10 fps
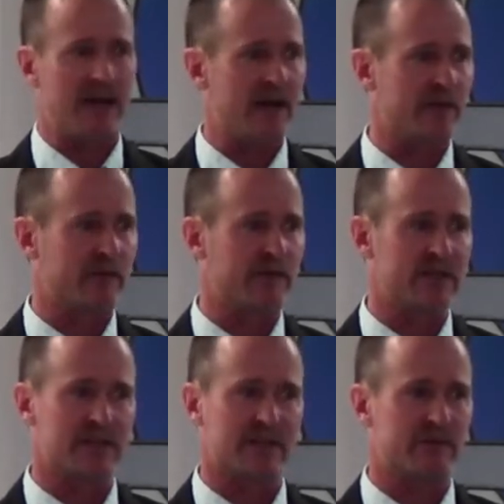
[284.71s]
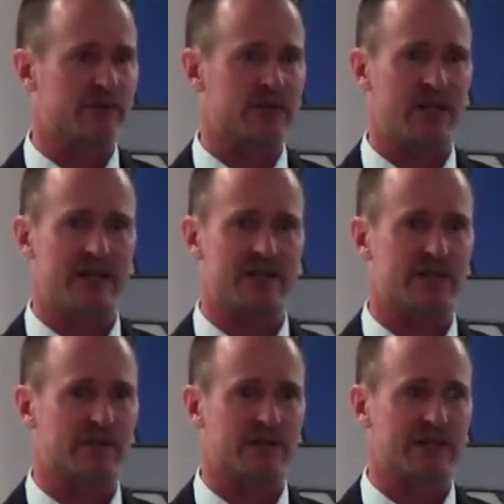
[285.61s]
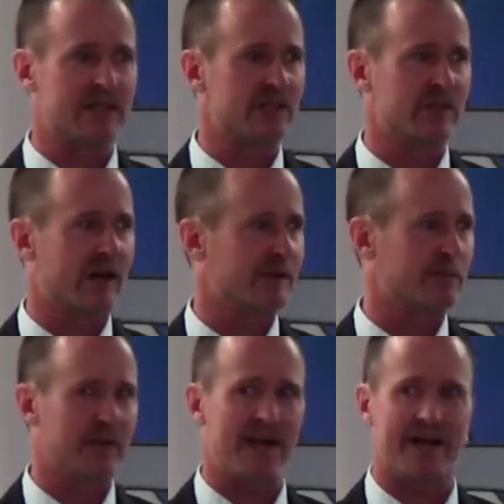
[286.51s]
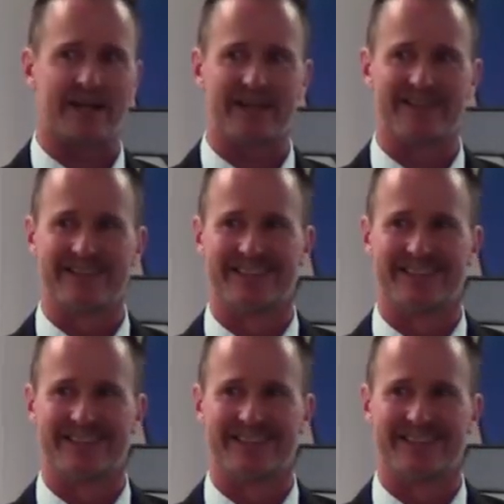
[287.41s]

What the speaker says: have a vision of changing religion on the planet.